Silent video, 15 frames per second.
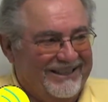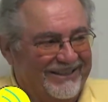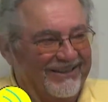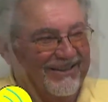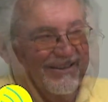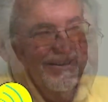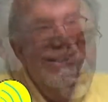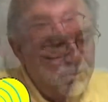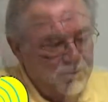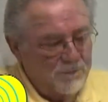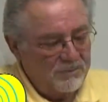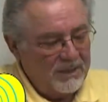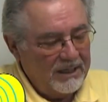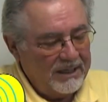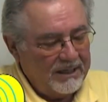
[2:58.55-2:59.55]
You know? Well,
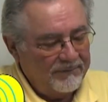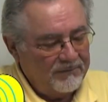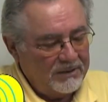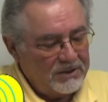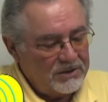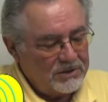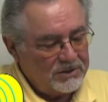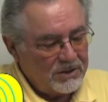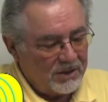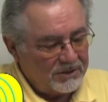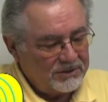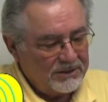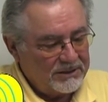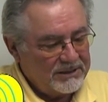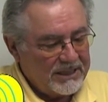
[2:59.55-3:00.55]
really, I've
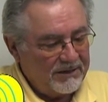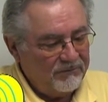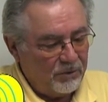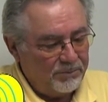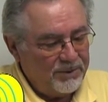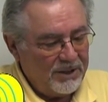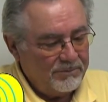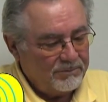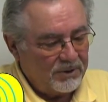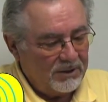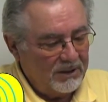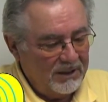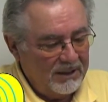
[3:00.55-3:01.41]
talked to several people